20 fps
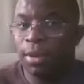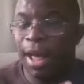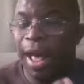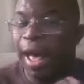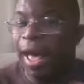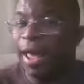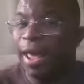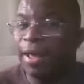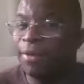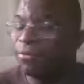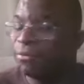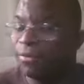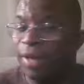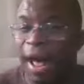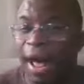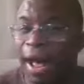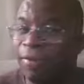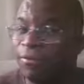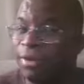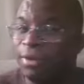I have
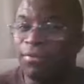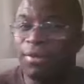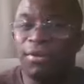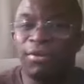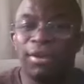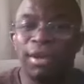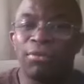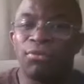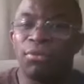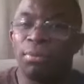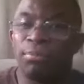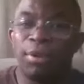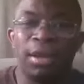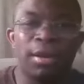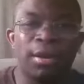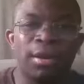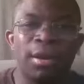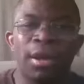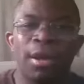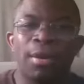I've even seen
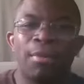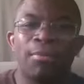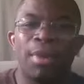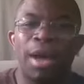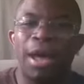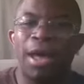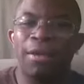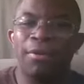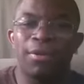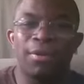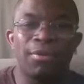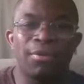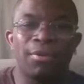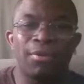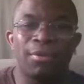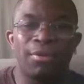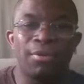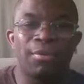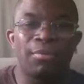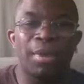repeated by
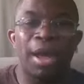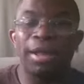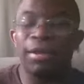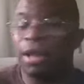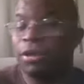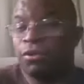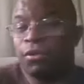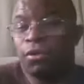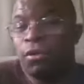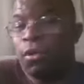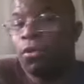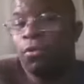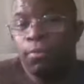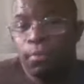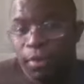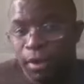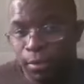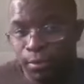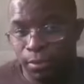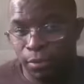by lesser known
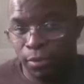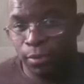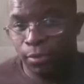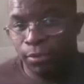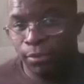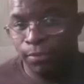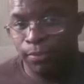people.